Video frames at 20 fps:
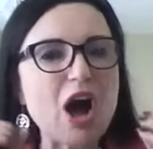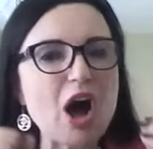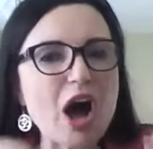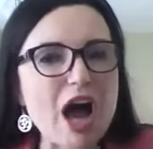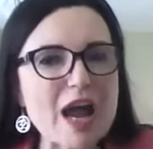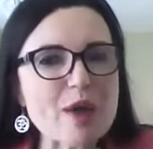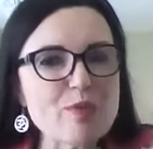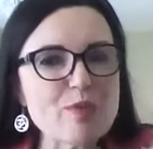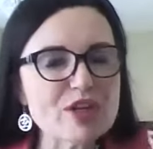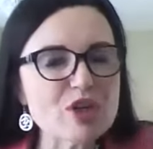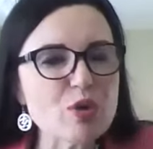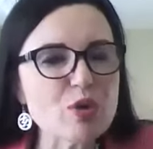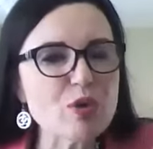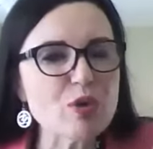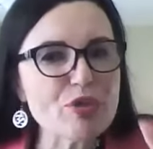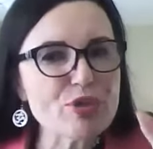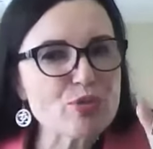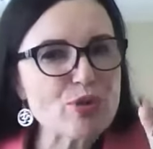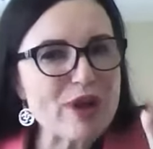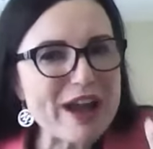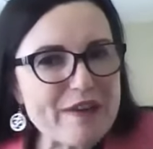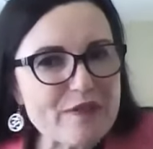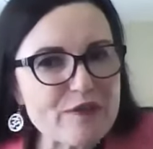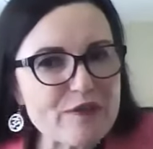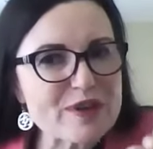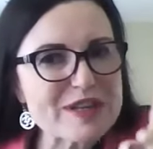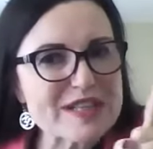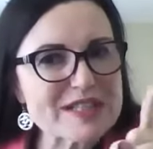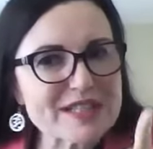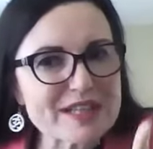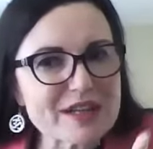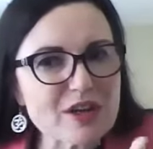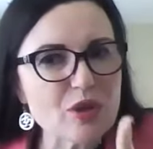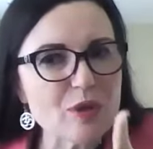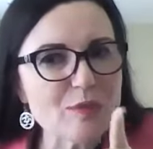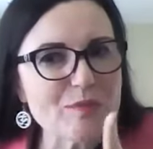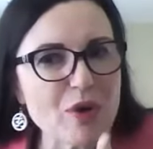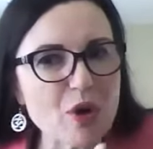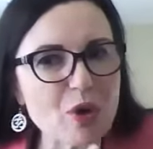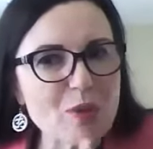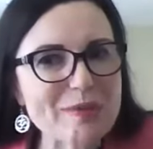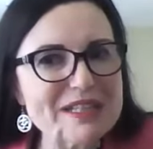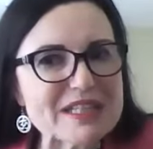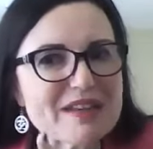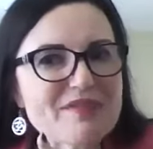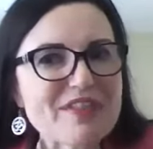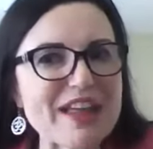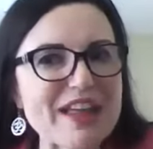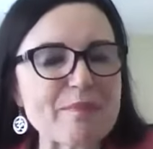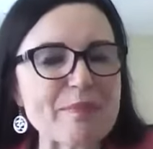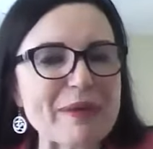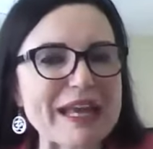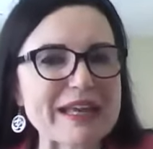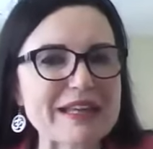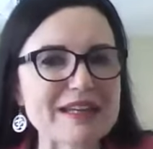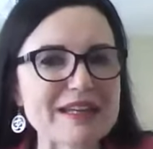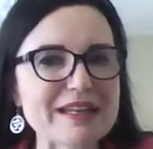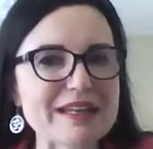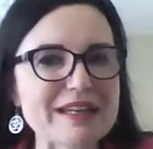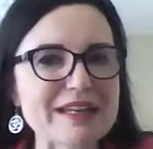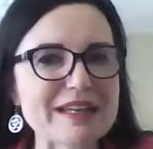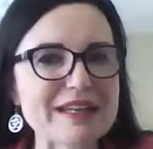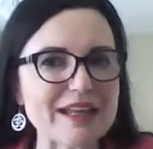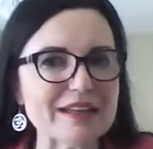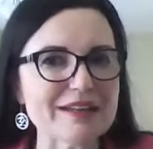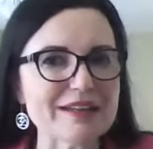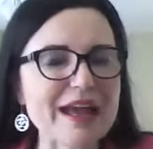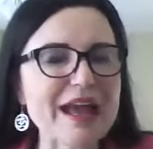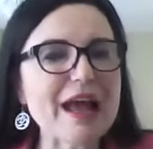I would go through every single moment of that pain again